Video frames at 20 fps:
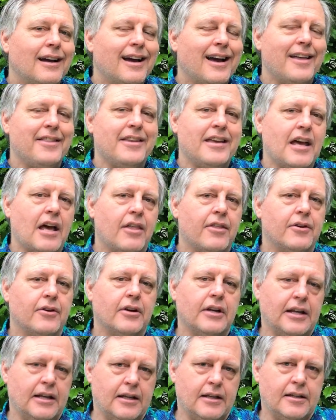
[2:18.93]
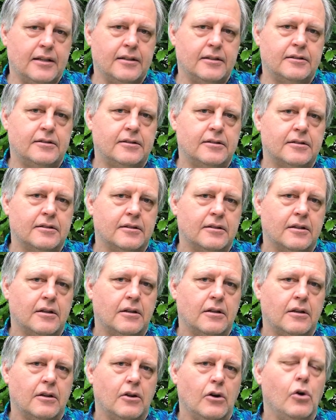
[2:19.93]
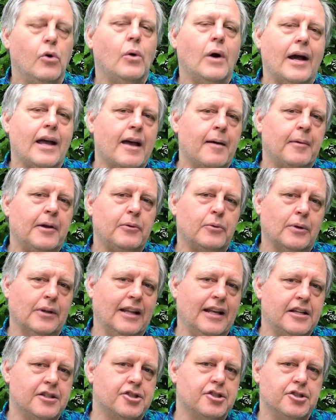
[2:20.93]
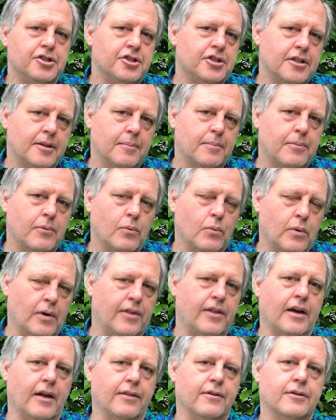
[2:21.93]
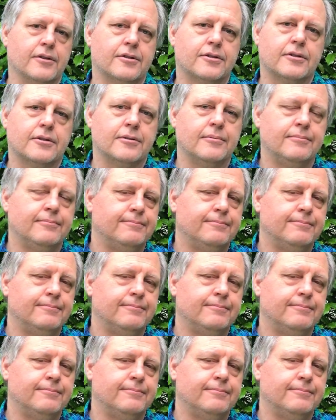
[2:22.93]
and the other is who I am in relationship with others.